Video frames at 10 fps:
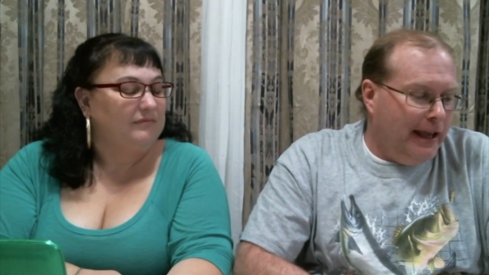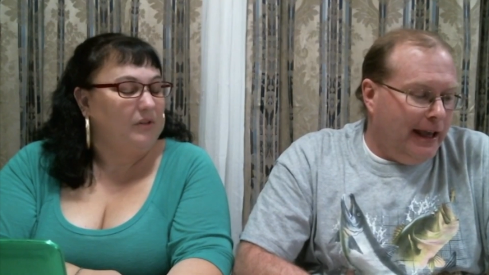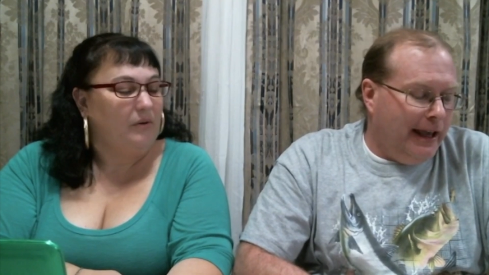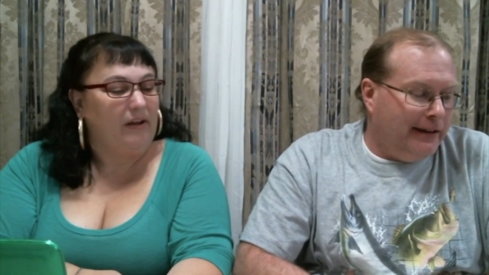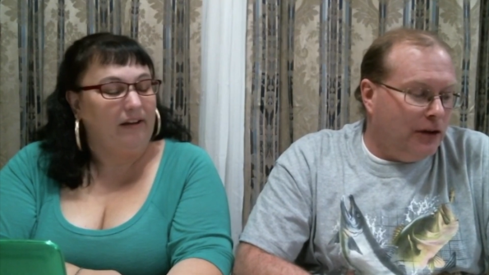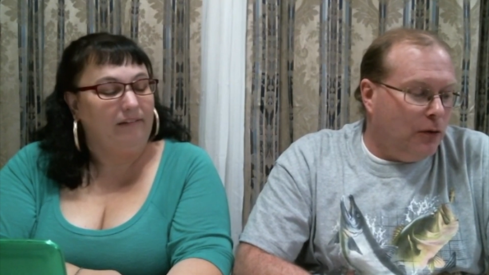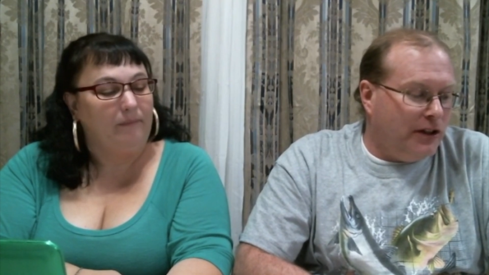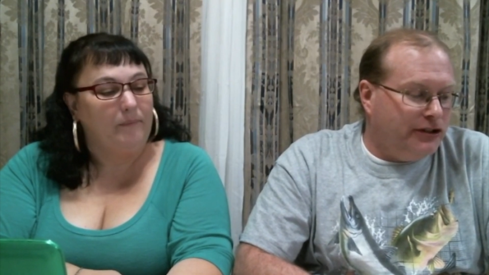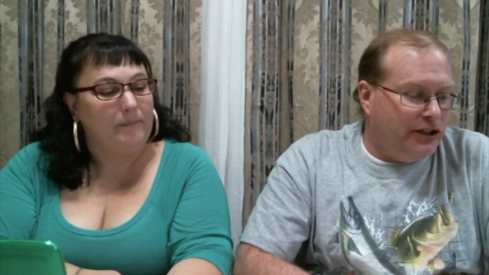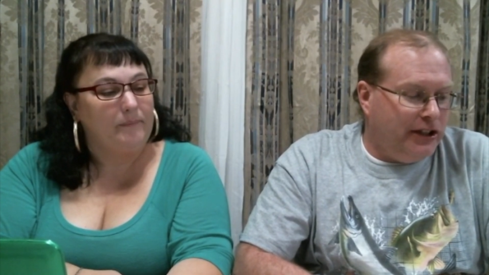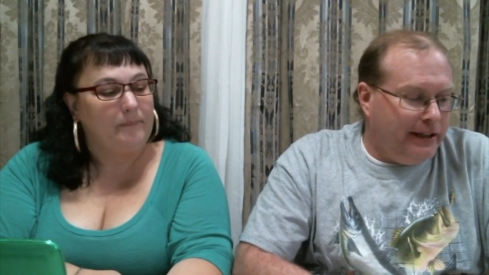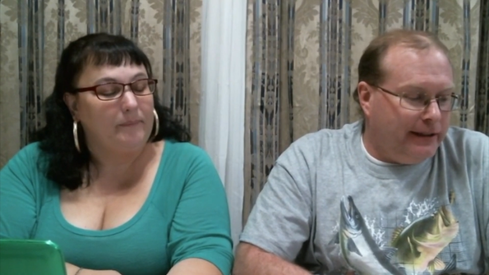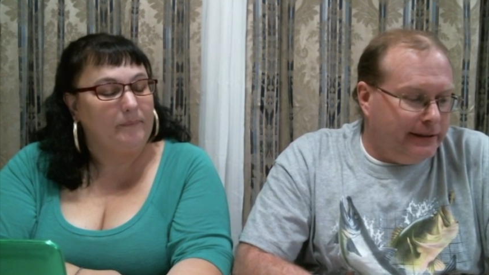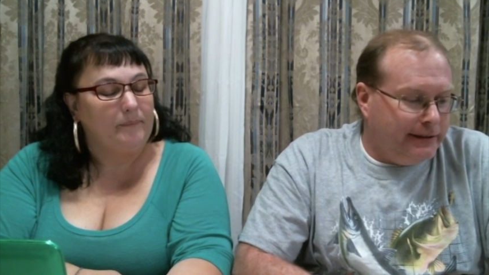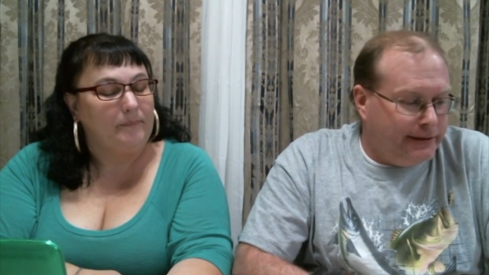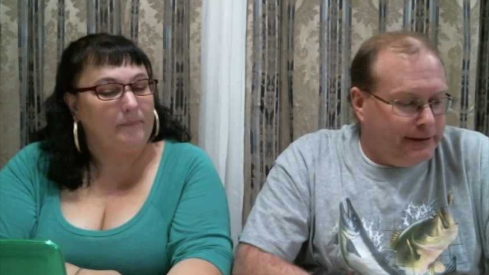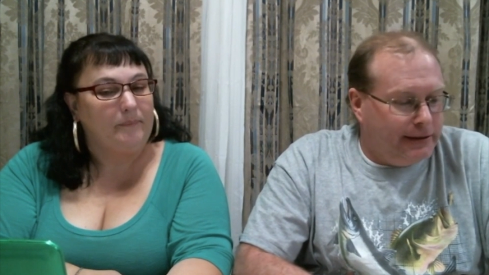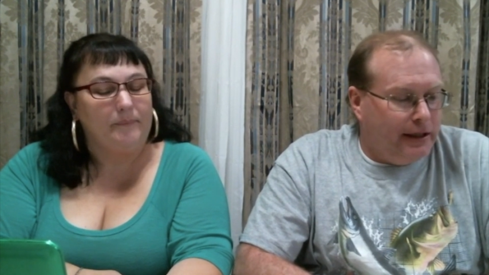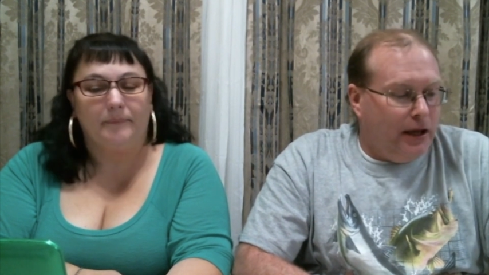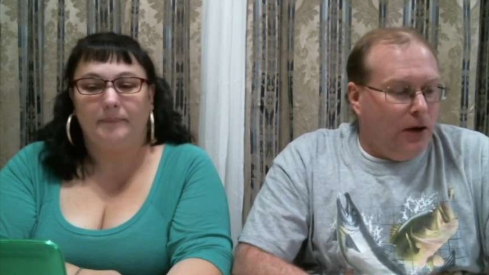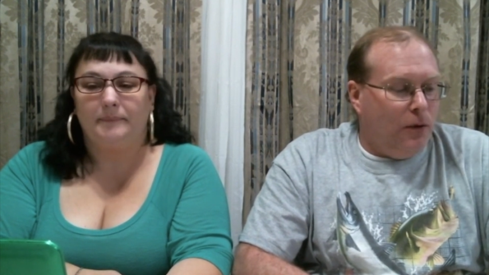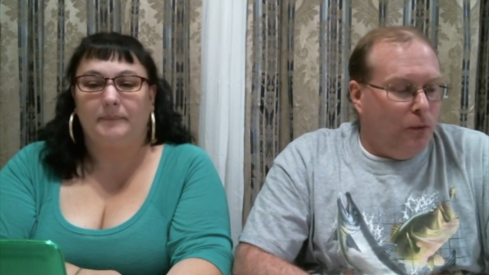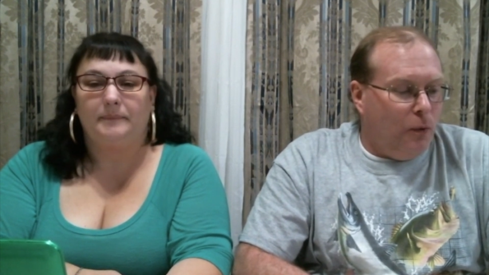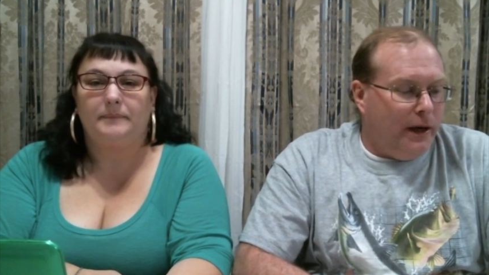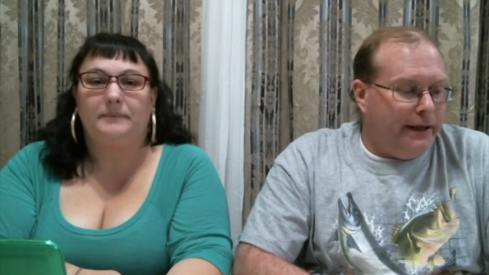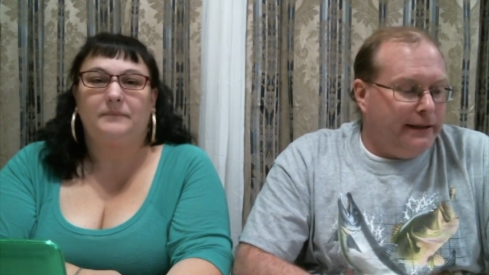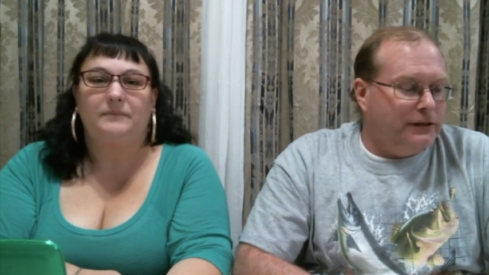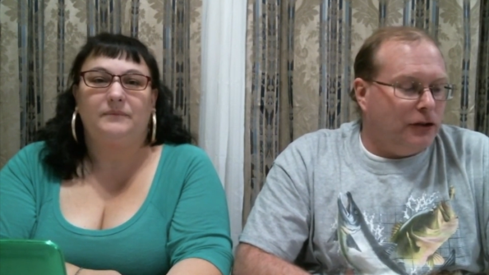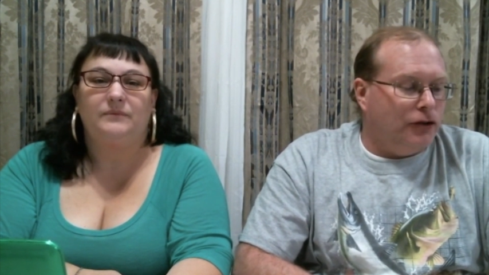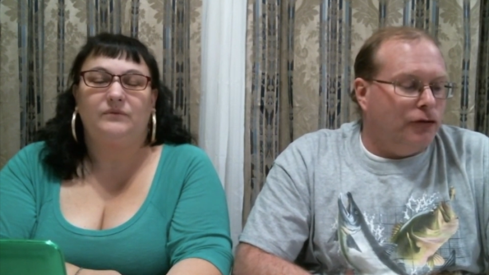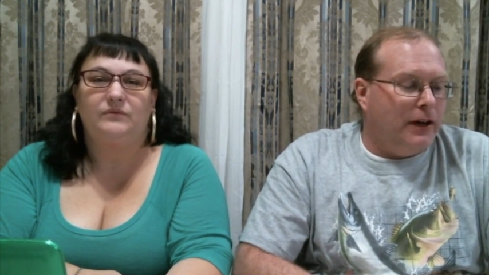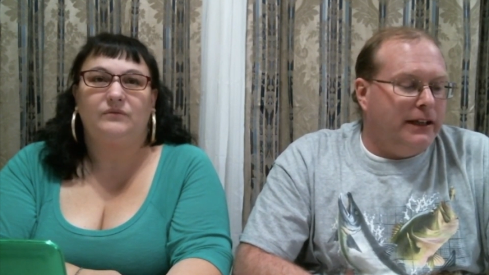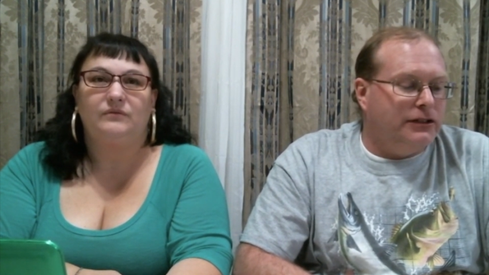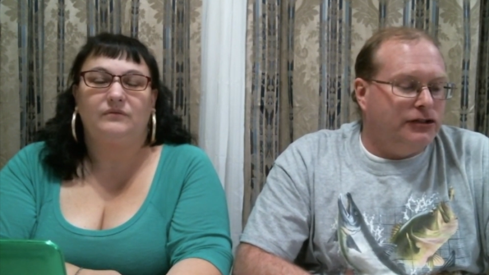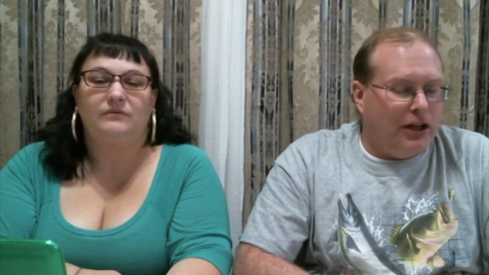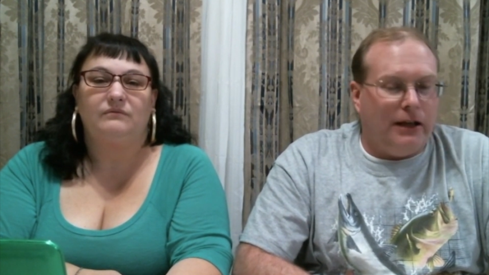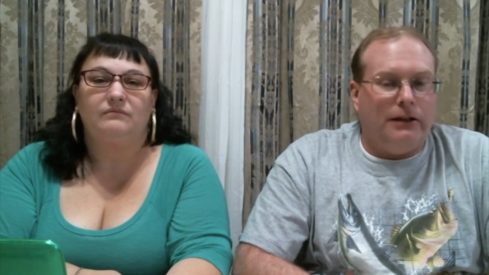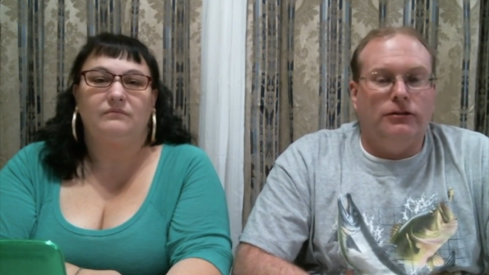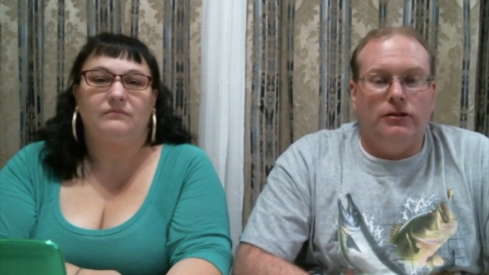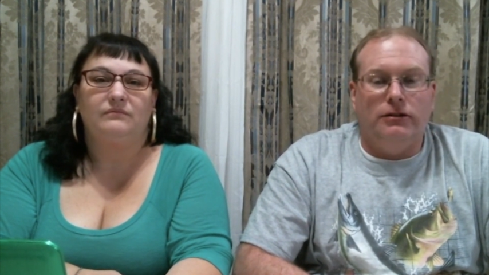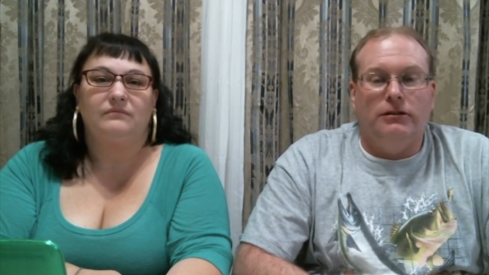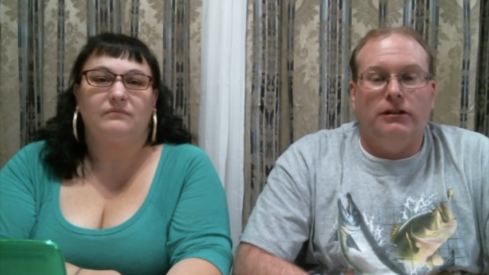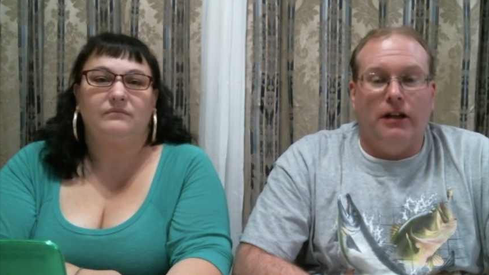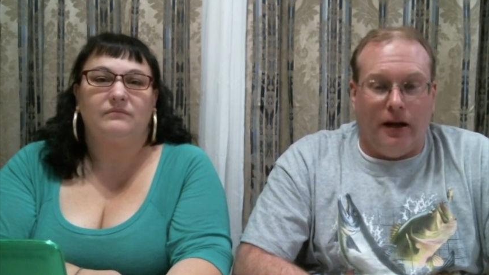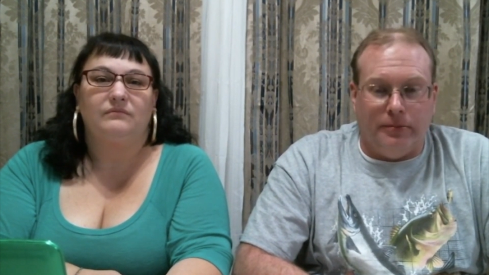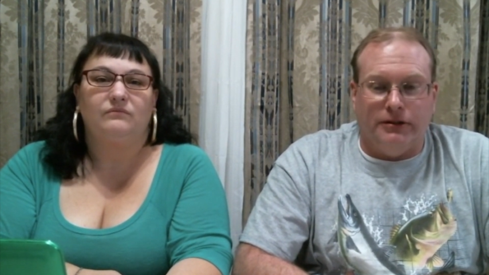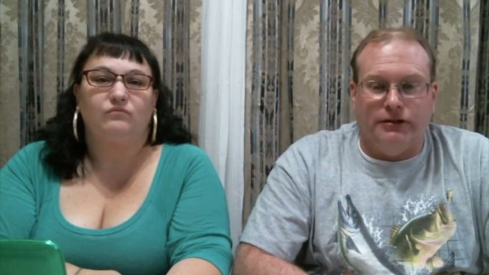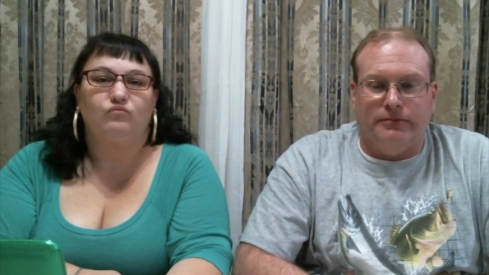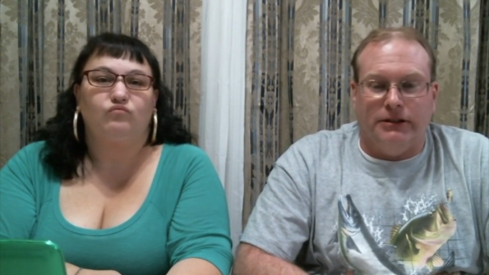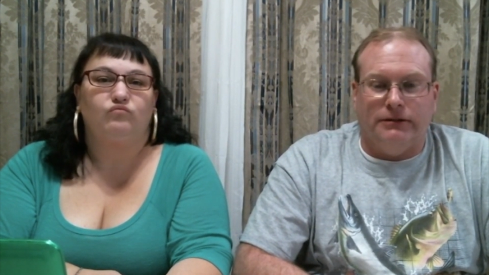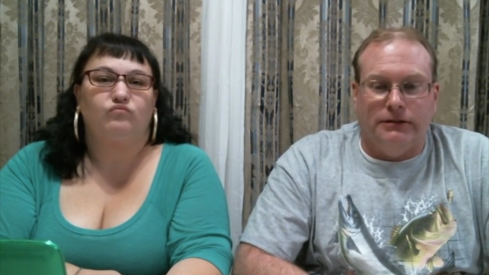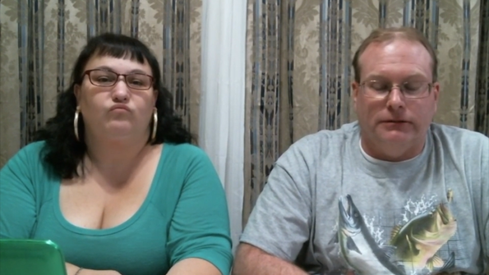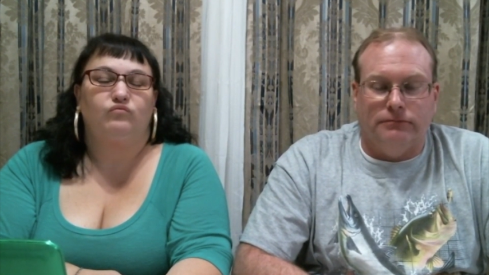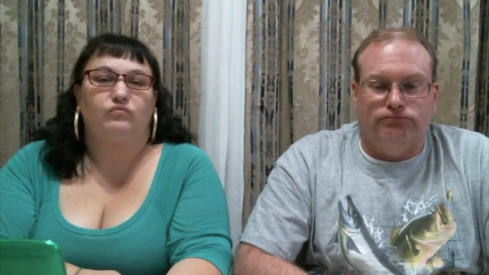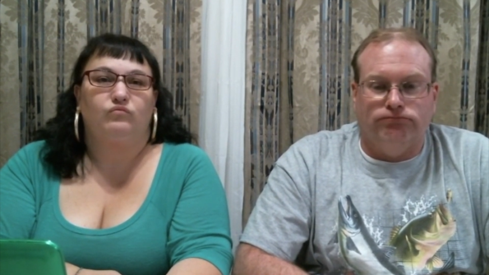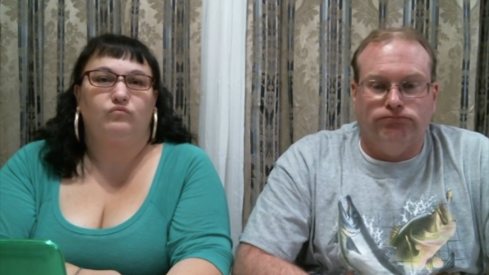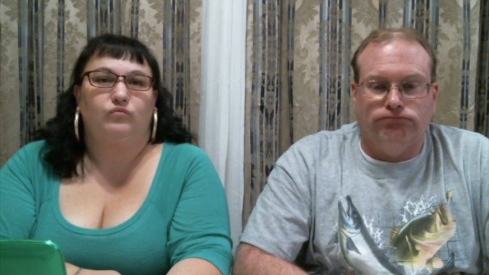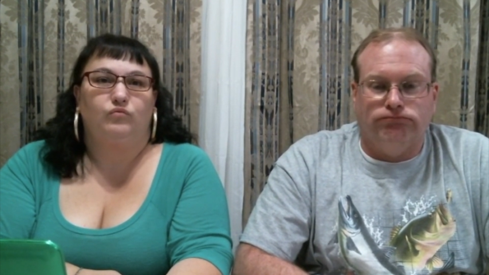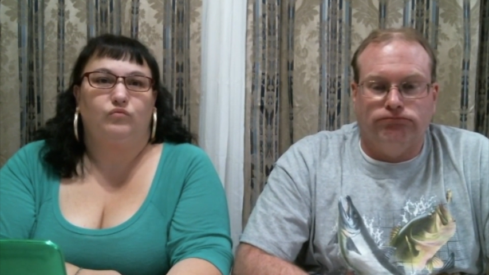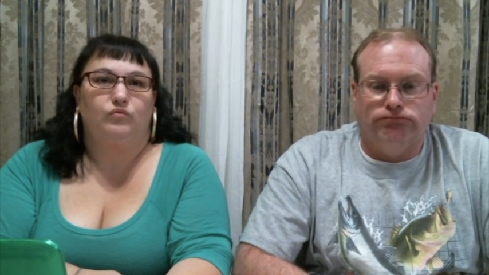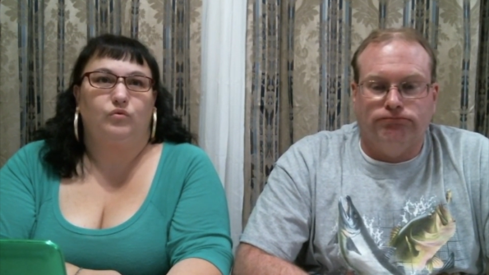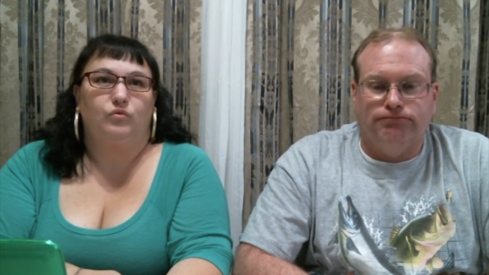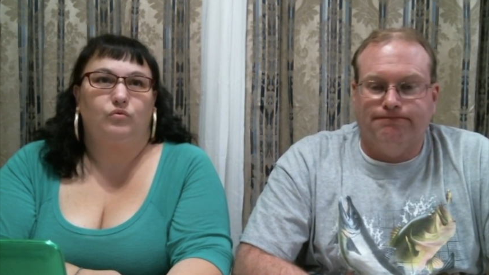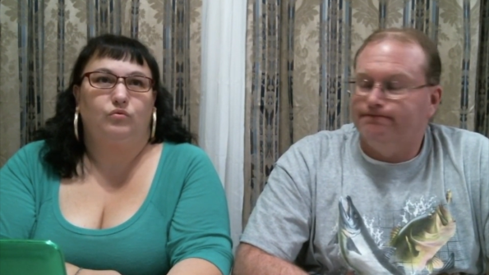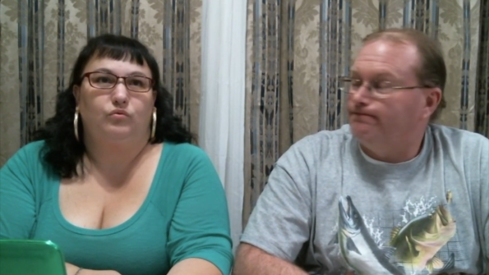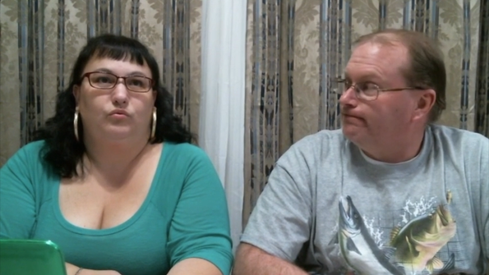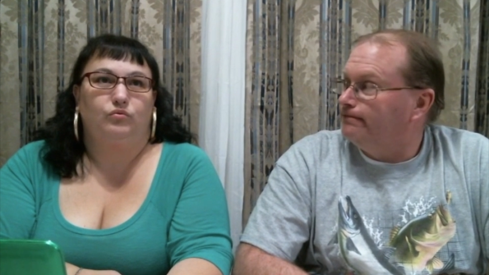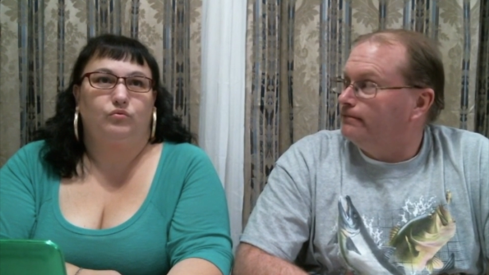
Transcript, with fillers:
Speaker 1: Okay. And the question is, what is our greatest childhood accomplishment? Ooh.